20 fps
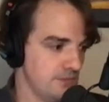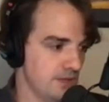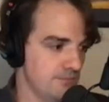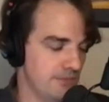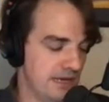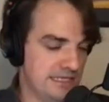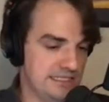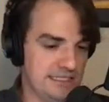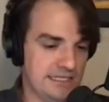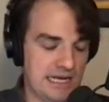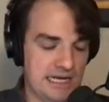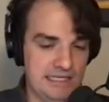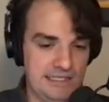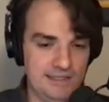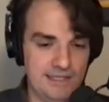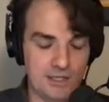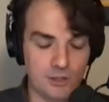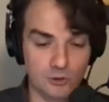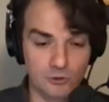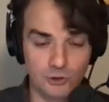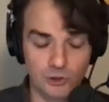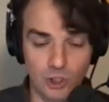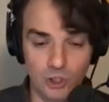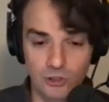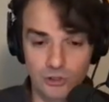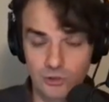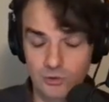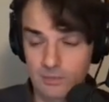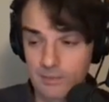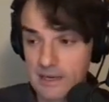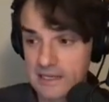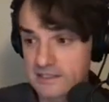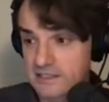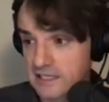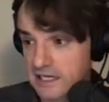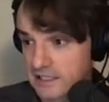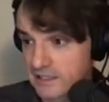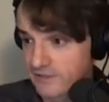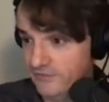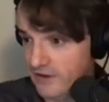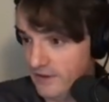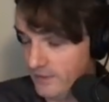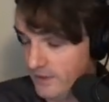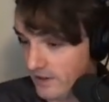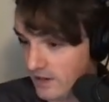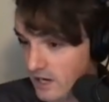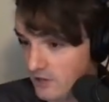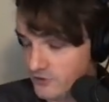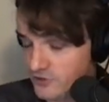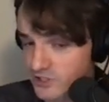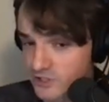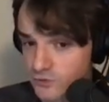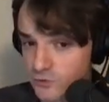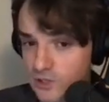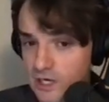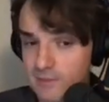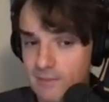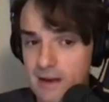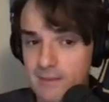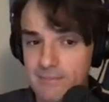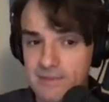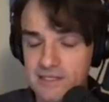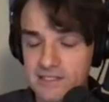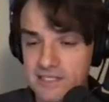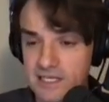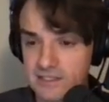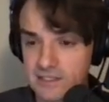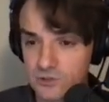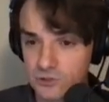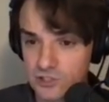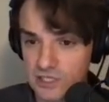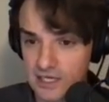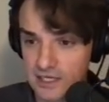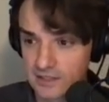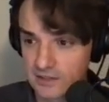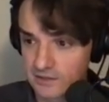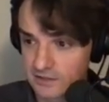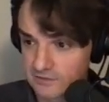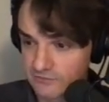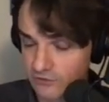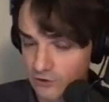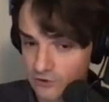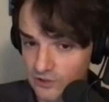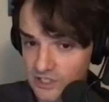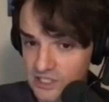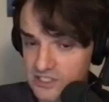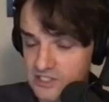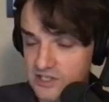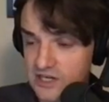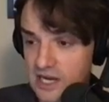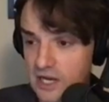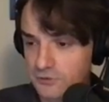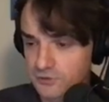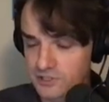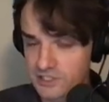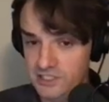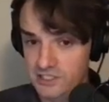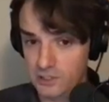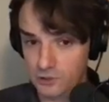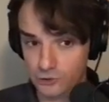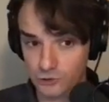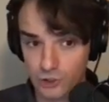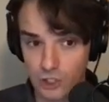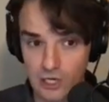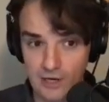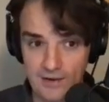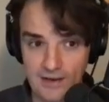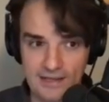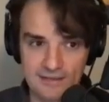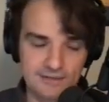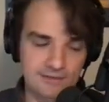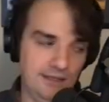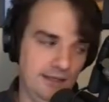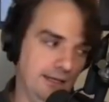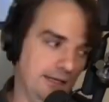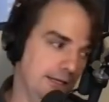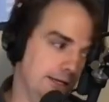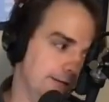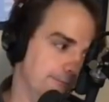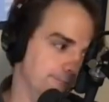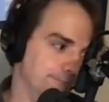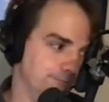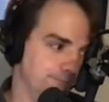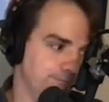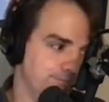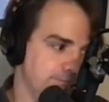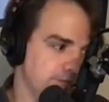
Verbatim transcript: basically the control, you basically define the routes in U R L mappings, and you say for this route, this is the controller that um,